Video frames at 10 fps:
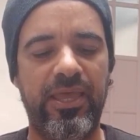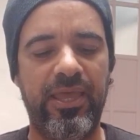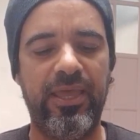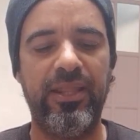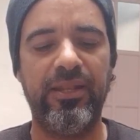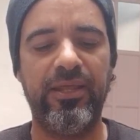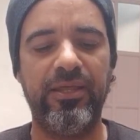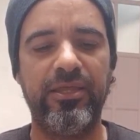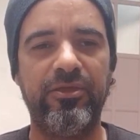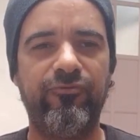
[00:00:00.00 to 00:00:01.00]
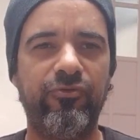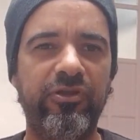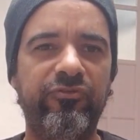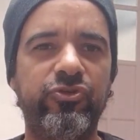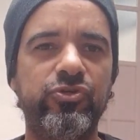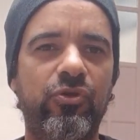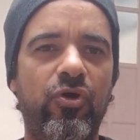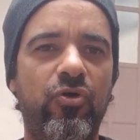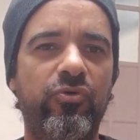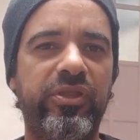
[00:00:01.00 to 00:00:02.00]
And if you leave it too
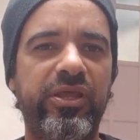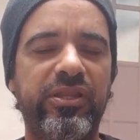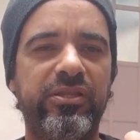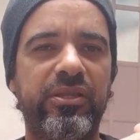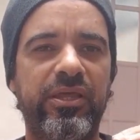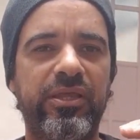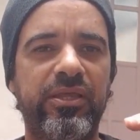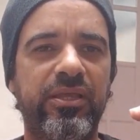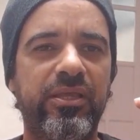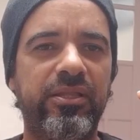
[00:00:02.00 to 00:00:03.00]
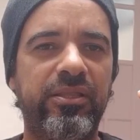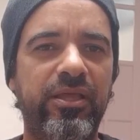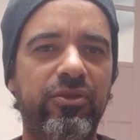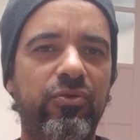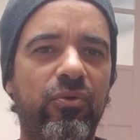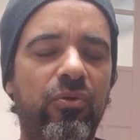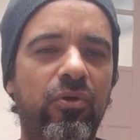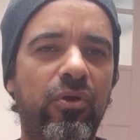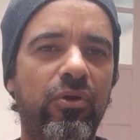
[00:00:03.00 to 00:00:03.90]
low, then your